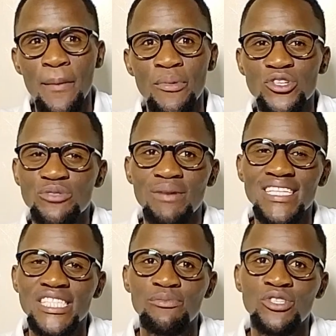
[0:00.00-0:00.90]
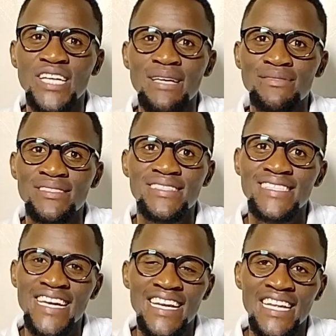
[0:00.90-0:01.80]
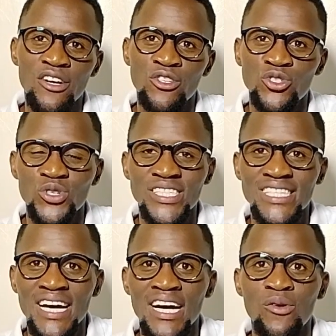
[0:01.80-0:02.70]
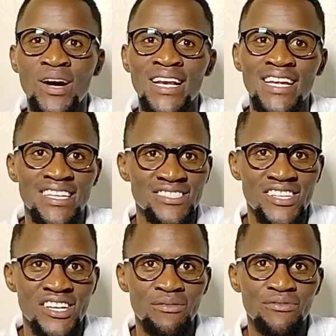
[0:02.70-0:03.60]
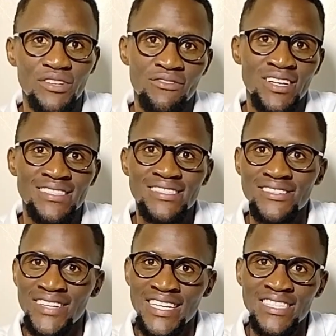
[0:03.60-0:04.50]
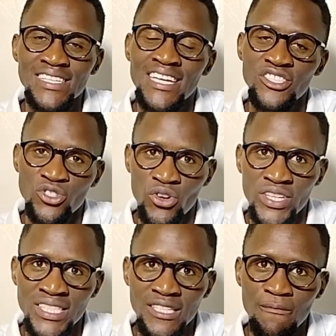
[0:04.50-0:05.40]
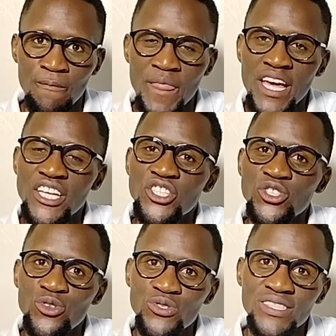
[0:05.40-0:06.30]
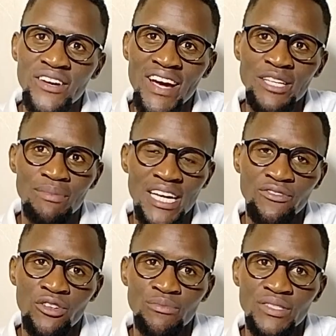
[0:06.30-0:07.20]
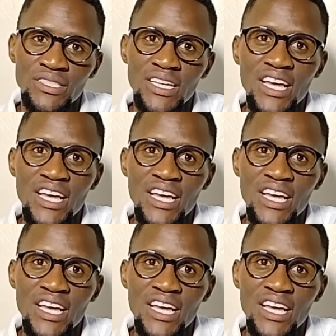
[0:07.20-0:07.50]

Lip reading: Post multiple times daily on Twitter, while Instagram favors Reels and Stories. Choose the right platforms.